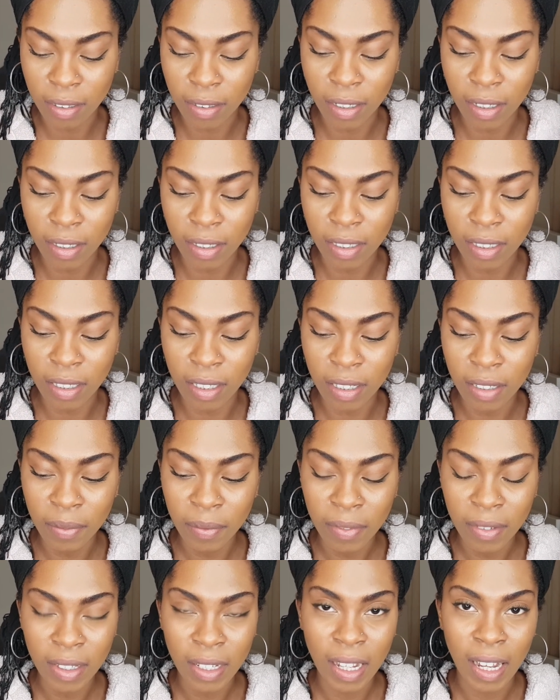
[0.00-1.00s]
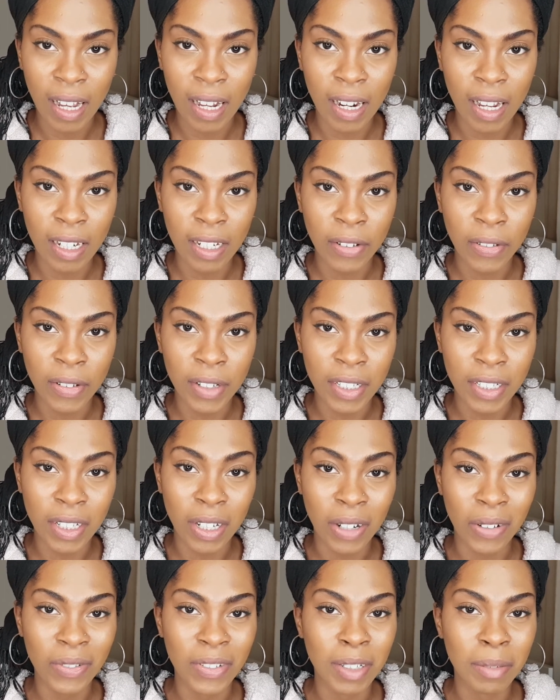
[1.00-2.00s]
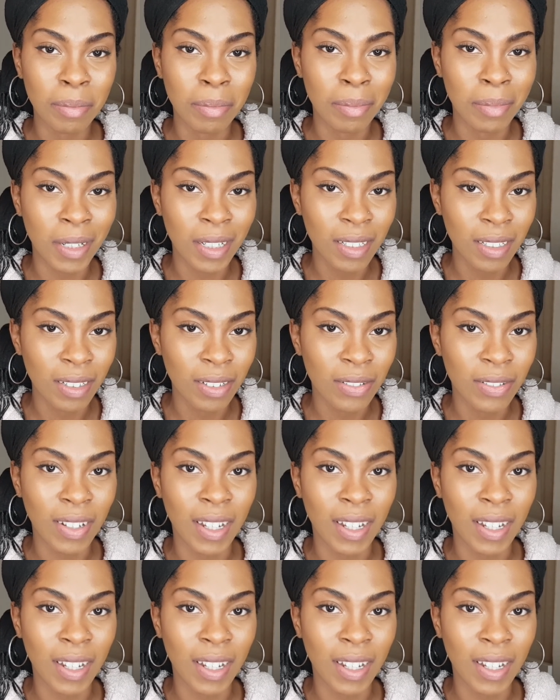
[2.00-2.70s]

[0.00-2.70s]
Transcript: because I like the finish of them both.